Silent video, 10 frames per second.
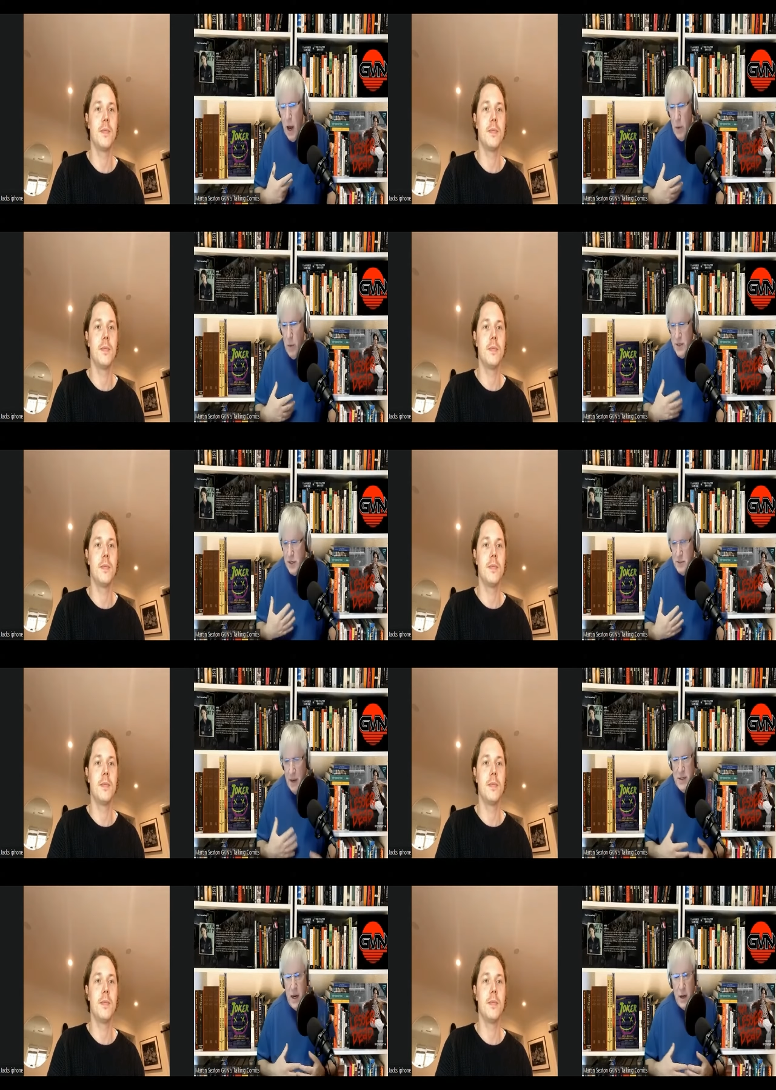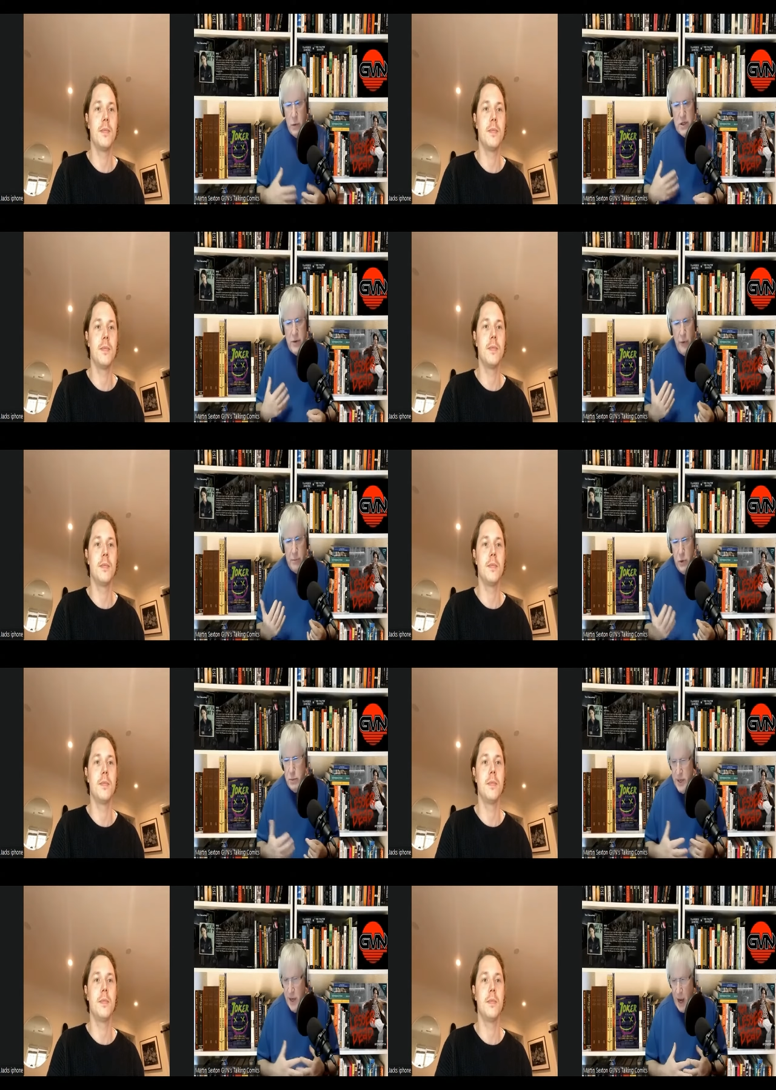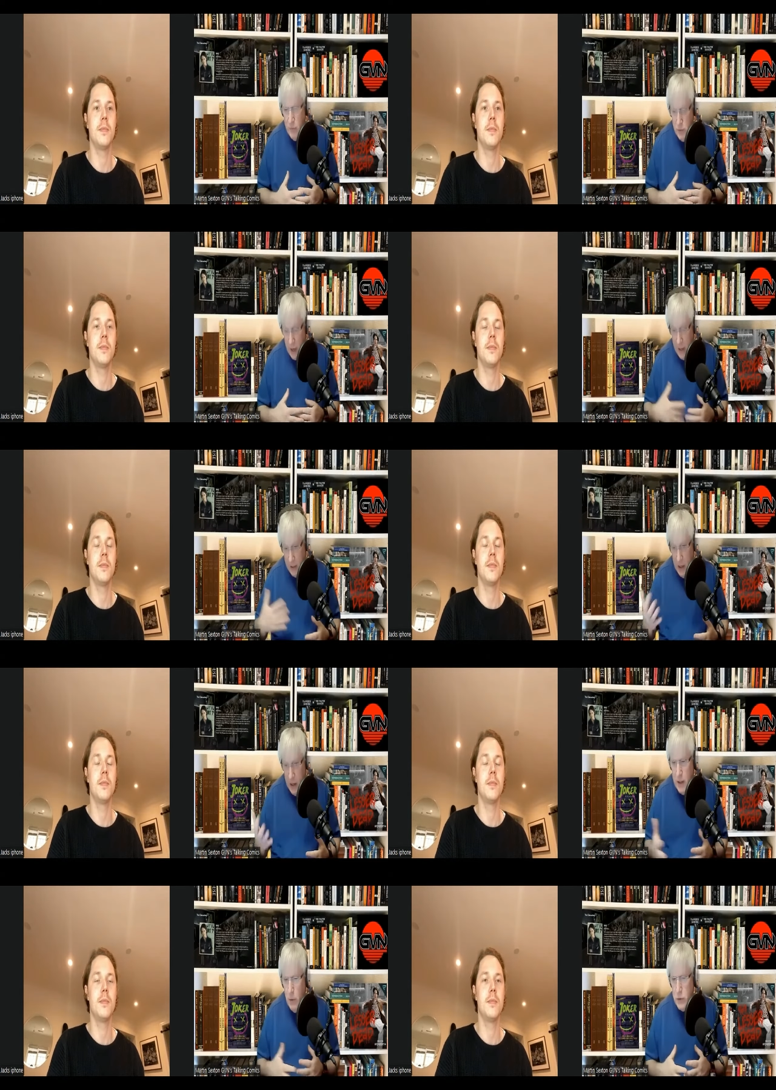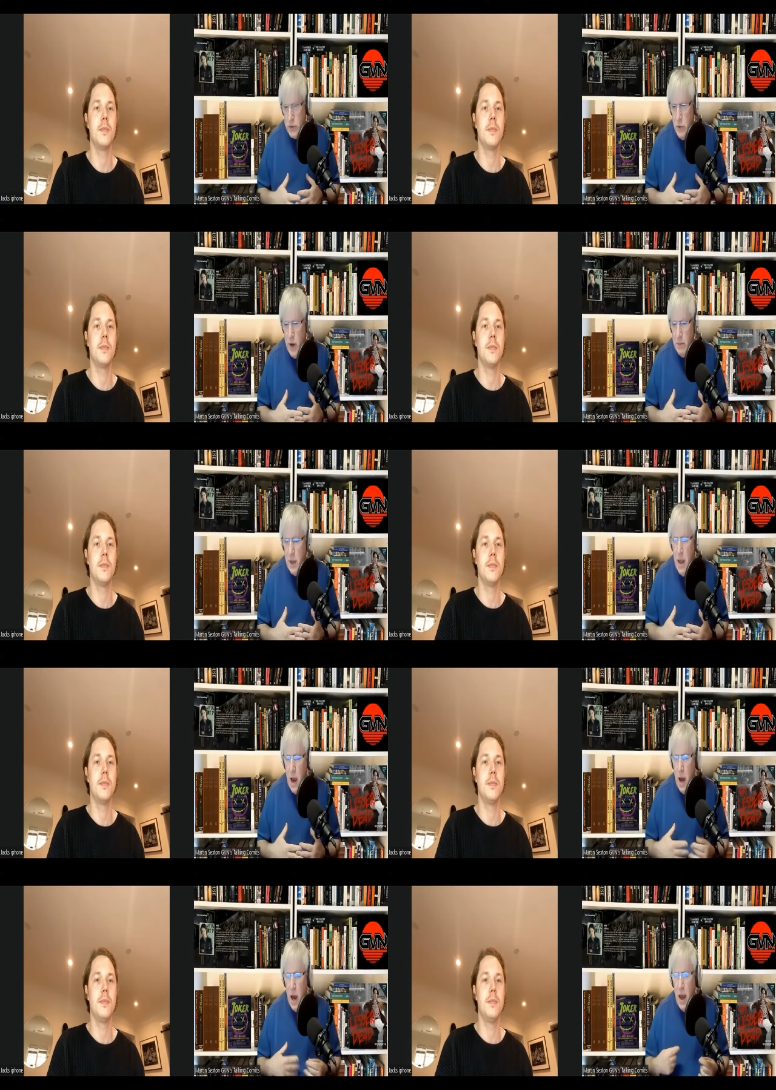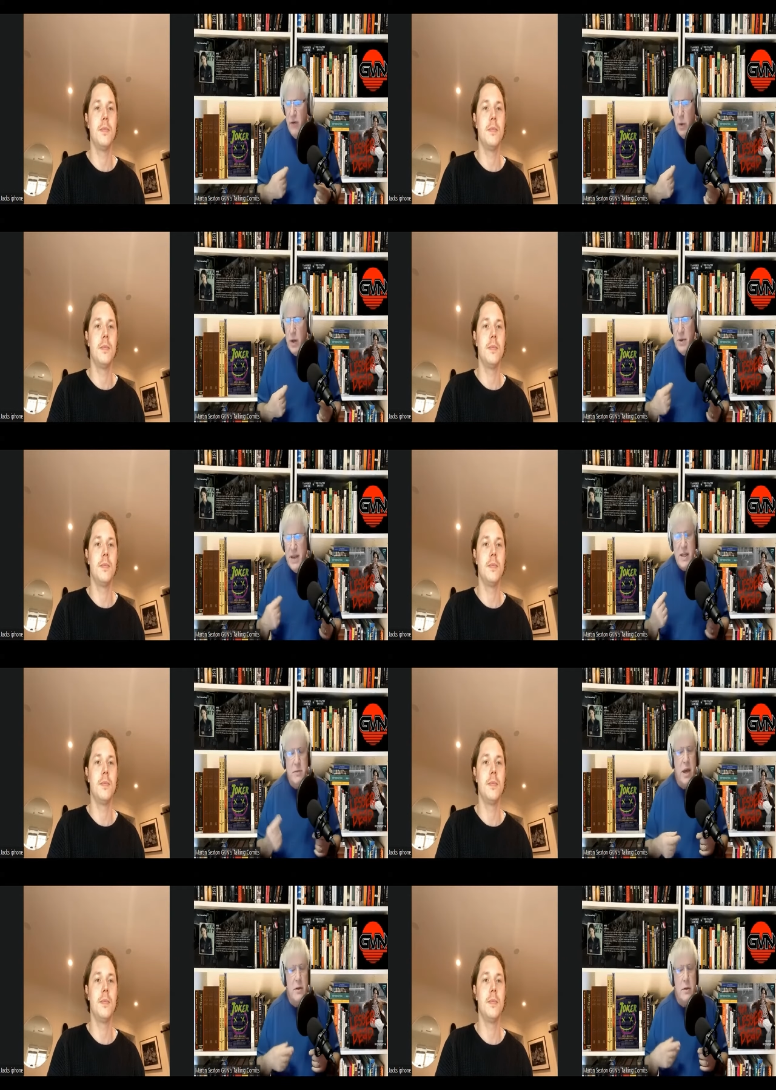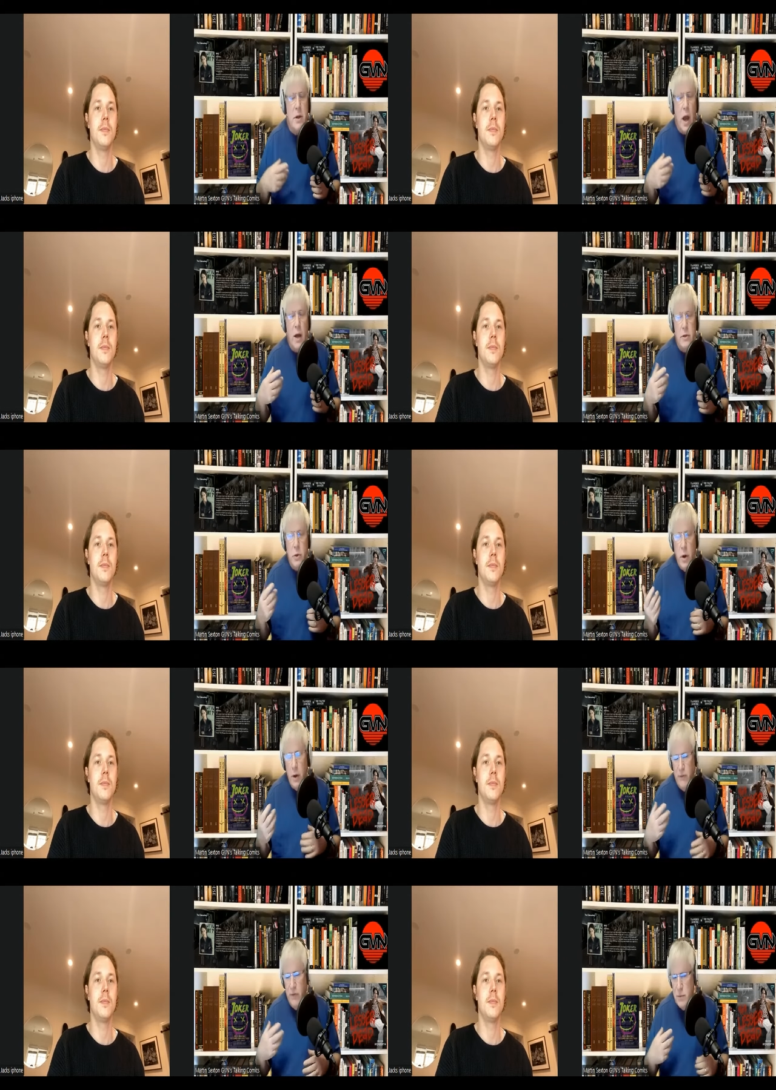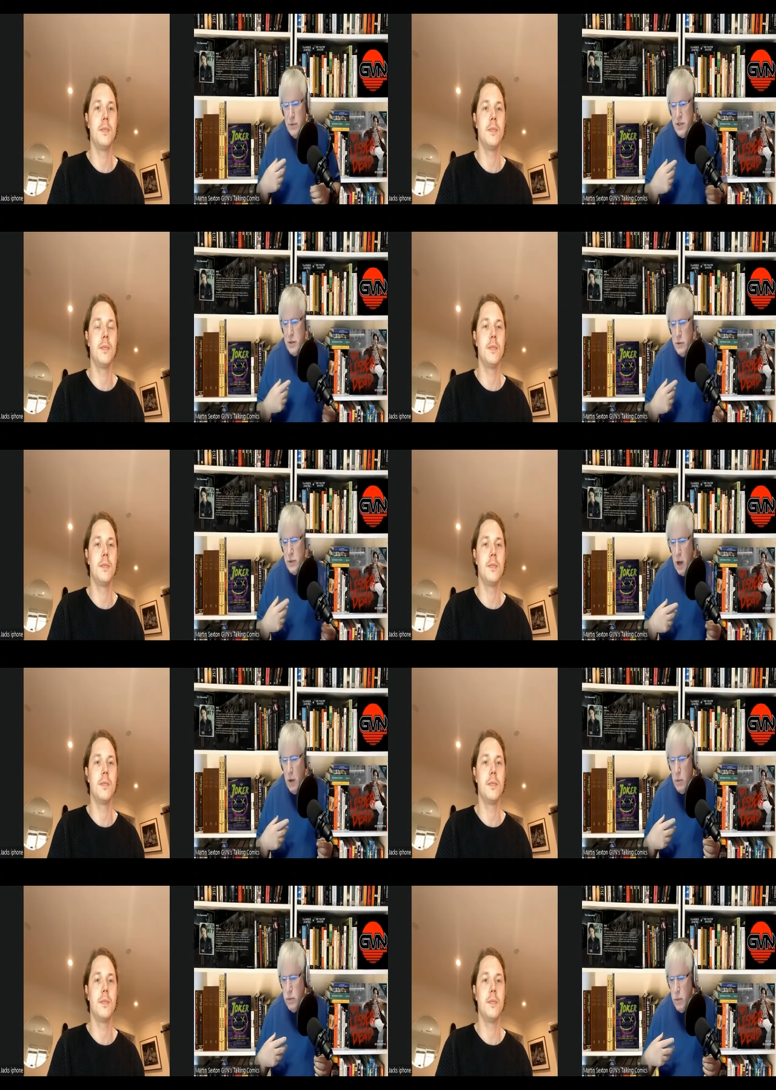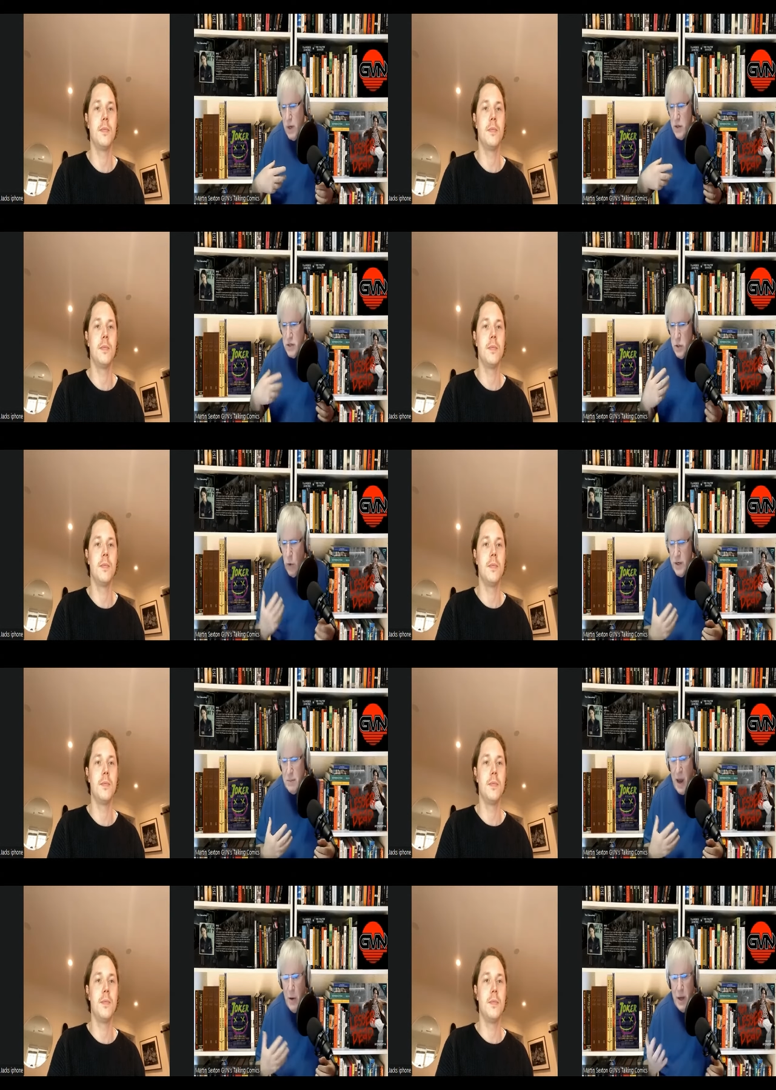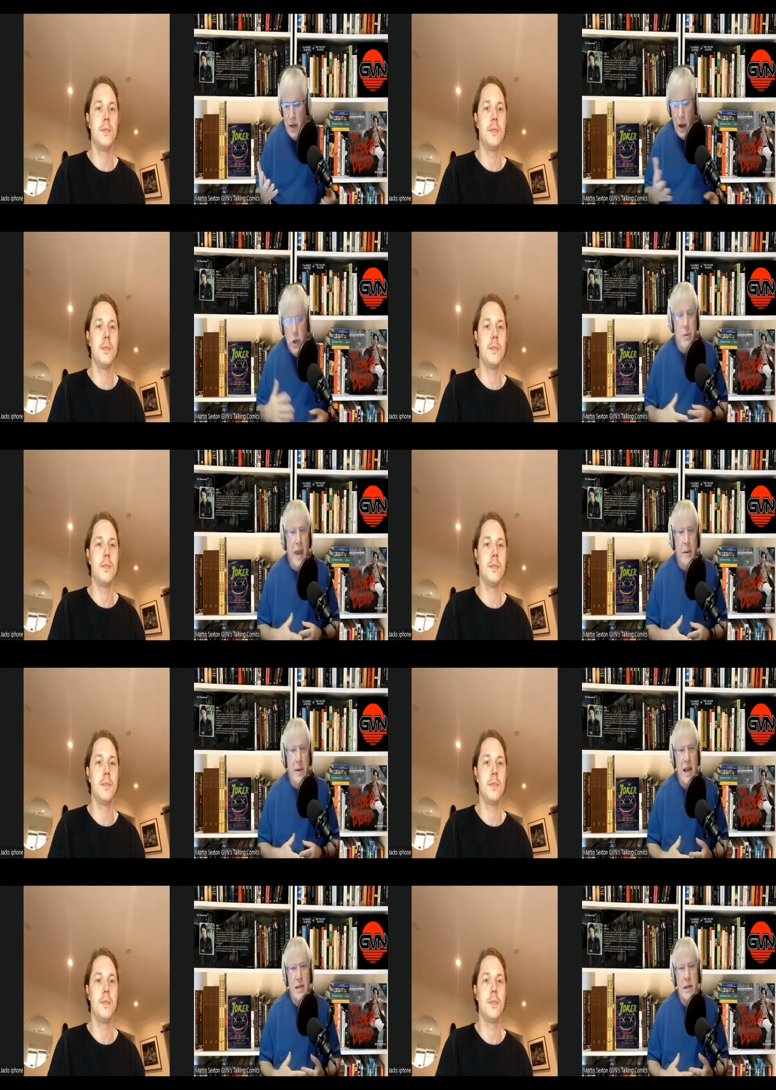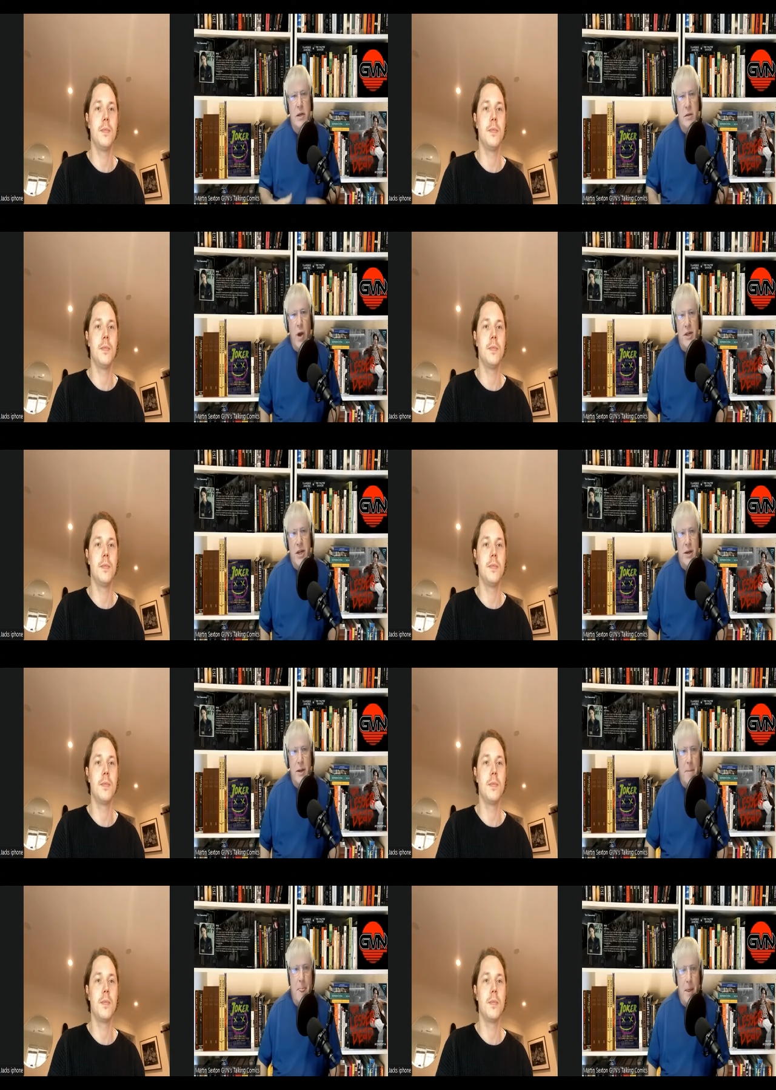Speaker 1: uh, which is based on a Christopher Buehlman novel, and, and you wrote the script. Uh, if you would please explain uh, to our listeners uh, what the story is about and how you became connected to the project.